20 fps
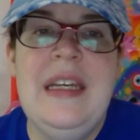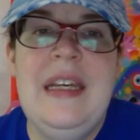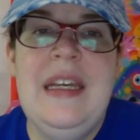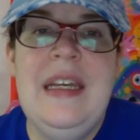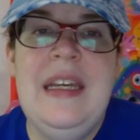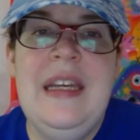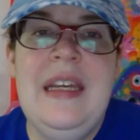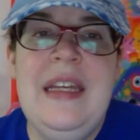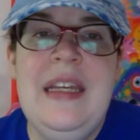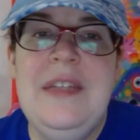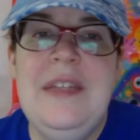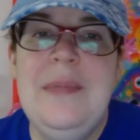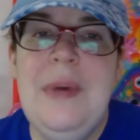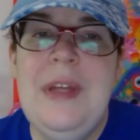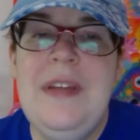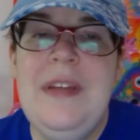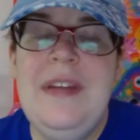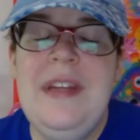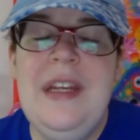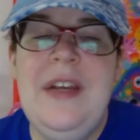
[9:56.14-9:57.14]
he's
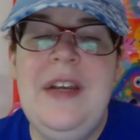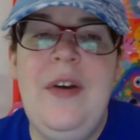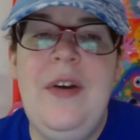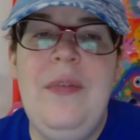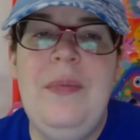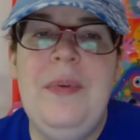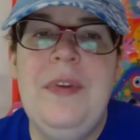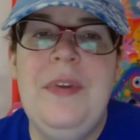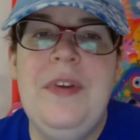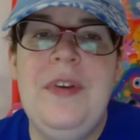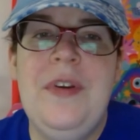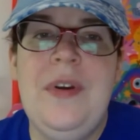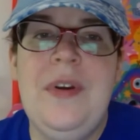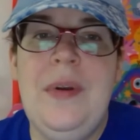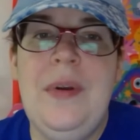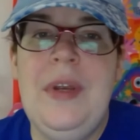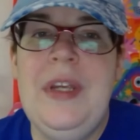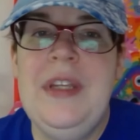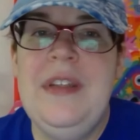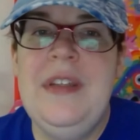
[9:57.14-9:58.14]
about to take off with her.
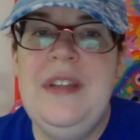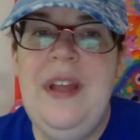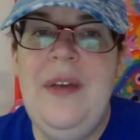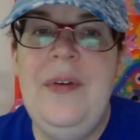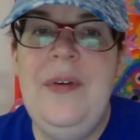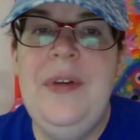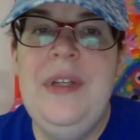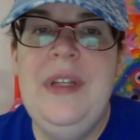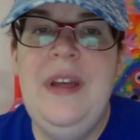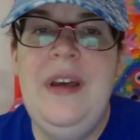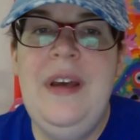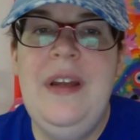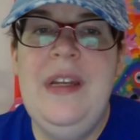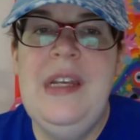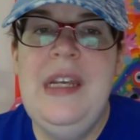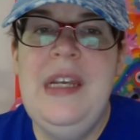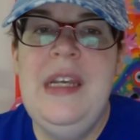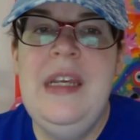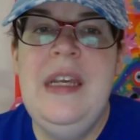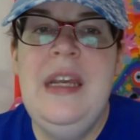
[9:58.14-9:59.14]
He's telling
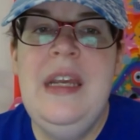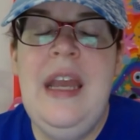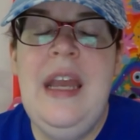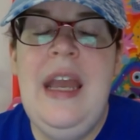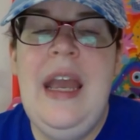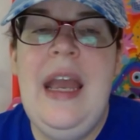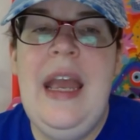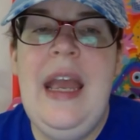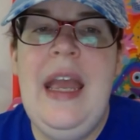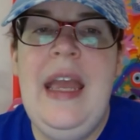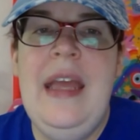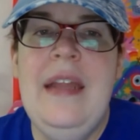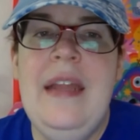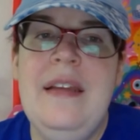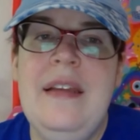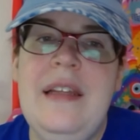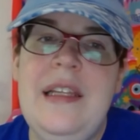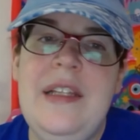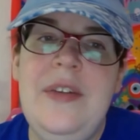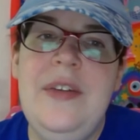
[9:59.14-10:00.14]
Nani. And
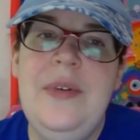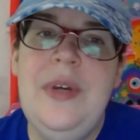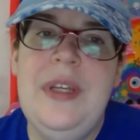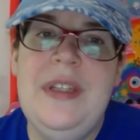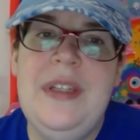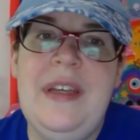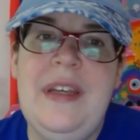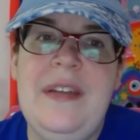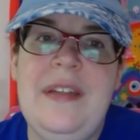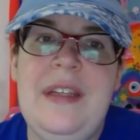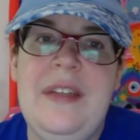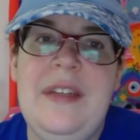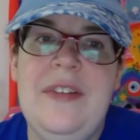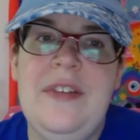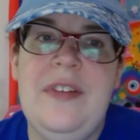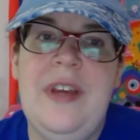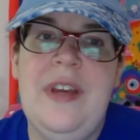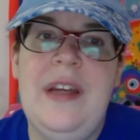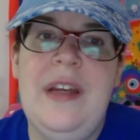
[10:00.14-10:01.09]
Lilo gets out the other side.